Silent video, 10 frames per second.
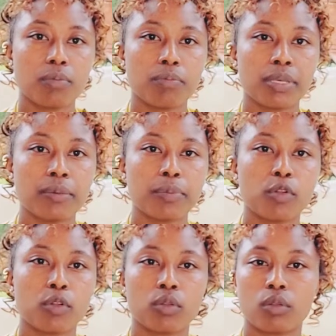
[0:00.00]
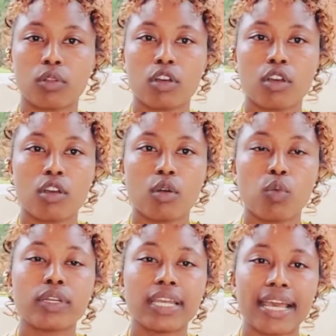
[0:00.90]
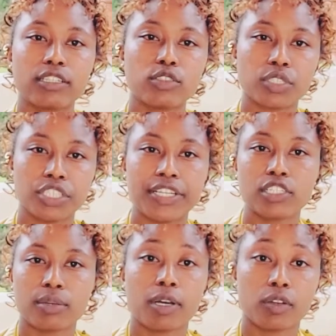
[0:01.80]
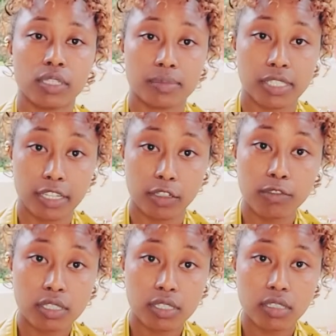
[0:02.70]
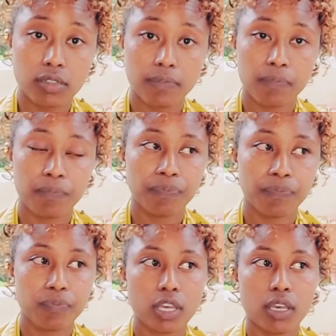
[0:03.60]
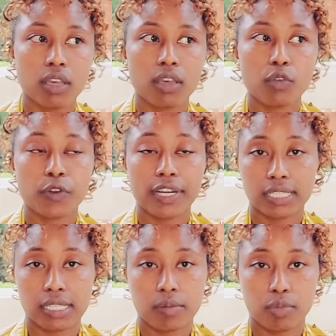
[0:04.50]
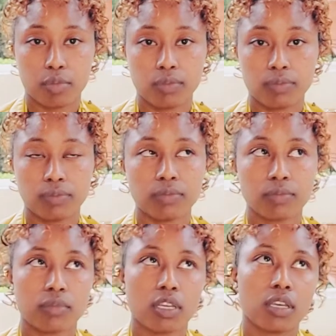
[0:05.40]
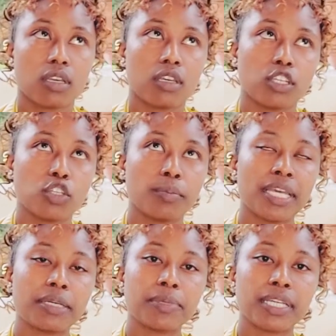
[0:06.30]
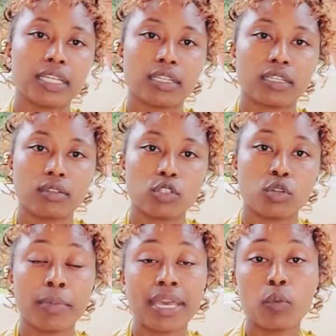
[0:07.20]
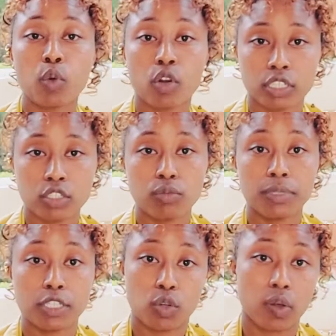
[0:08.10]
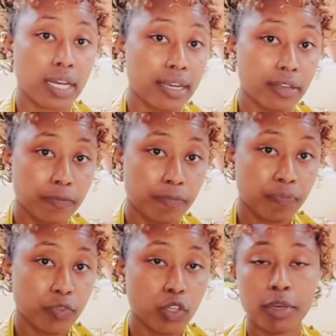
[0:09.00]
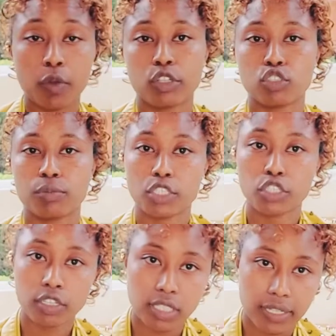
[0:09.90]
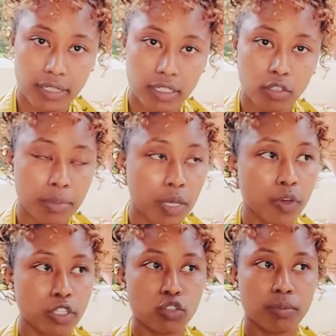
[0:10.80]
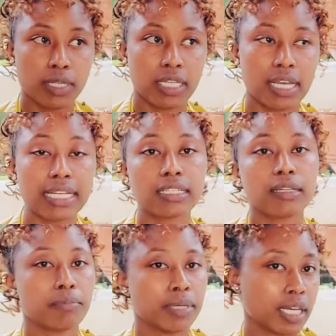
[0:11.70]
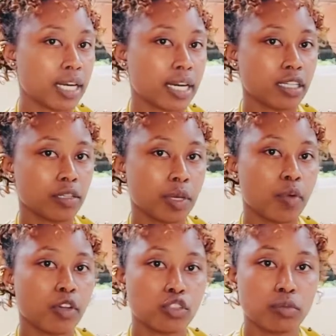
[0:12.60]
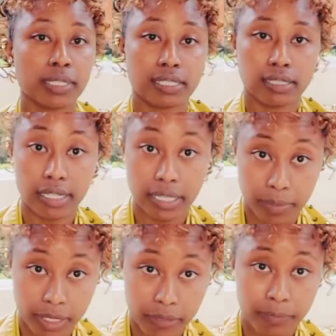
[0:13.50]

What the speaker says: people would like to change about themselves. For example, you may want to be taller, you may want to be shorter, you may want to be a little bigger, you may want to be slimmer.